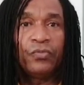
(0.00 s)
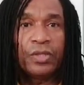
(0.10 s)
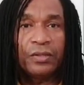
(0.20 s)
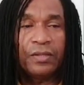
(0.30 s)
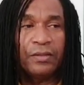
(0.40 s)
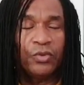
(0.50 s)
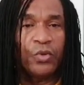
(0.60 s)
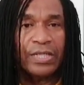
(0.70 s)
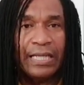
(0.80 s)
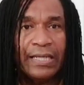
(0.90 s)

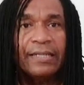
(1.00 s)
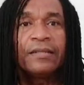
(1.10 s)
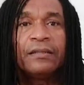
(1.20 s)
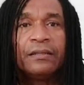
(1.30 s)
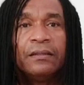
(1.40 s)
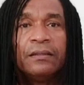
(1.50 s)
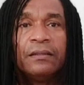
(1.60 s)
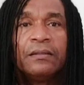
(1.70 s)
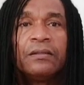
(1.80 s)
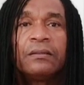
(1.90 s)
those little
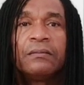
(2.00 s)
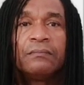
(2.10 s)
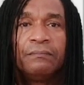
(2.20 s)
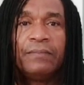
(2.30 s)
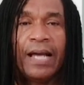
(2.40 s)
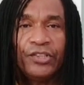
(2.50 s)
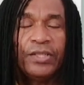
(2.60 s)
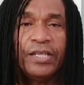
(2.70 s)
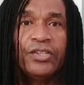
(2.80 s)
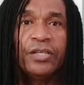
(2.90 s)

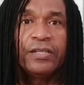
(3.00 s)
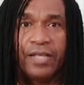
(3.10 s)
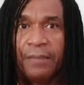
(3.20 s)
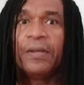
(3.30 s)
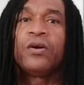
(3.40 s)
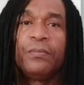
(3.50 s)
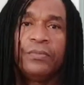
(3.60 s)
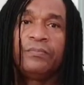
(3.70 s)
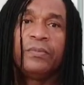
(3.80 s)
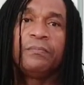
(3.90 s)
agitations can
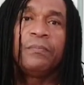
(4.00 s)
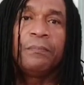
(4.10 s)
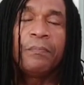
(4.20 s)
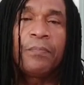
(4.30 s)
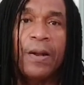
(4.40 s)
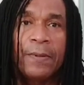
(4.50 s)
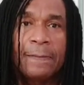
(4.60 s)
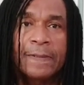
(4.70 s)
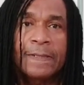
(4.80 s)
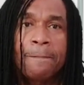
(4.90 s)
become
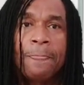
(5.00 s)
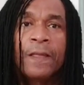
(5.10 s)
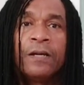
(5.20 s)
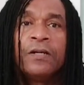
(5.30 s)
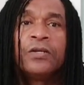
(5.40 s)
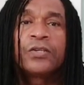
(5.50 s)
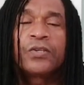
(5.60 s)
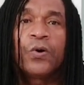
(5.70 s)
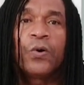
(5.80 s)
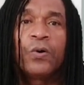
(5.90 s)
problems.
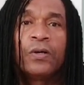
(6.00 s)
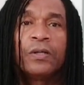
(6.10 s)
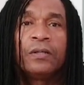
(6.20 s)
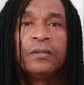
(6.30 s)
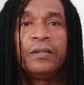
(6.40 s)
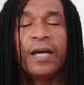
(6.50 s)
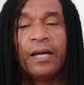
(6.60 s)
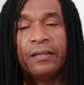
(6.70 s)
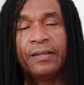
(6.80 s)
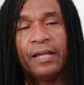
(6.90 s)
So
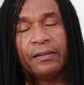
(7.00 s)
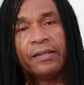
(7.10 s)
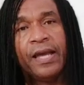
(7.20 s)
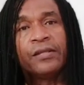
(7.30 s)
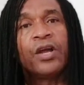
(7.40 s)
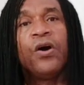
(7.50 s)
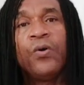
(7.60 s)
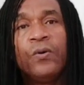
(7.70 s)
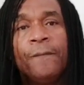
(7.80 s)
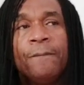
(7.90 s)
that cat
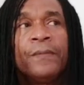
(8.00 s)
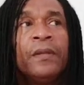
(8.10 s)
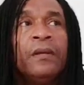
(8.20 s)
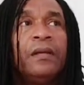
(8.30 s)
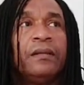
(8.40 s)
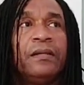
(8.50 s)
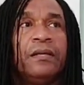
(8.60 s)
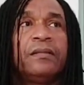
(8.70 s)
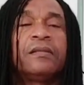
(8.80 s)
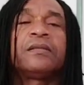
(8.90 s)
cow,
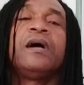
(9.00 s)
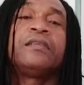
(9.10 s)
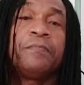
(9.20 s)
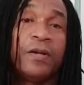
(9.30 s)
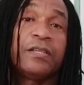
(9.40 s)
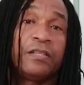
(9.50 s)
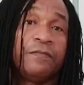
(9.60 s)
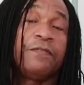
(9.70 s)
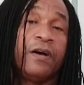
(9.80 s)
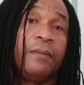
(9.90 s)
It starts a process
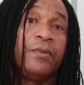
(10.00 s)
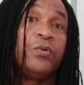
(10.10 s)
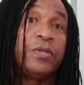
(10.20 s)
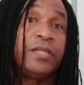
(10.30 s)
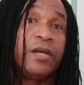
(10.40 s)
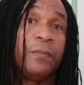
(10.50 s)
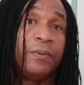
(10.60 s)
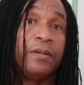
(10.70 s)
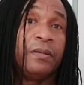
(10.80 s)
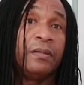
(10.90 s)
of loosening up
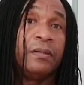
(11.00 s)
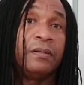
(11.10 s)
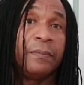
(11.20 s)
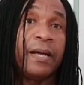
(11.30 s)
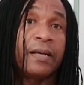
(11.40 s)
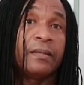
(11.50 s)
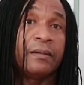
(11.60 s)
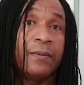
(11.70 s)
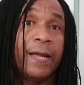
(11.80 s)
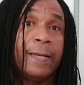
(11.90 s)
the back,
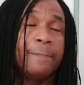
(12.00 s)
all right?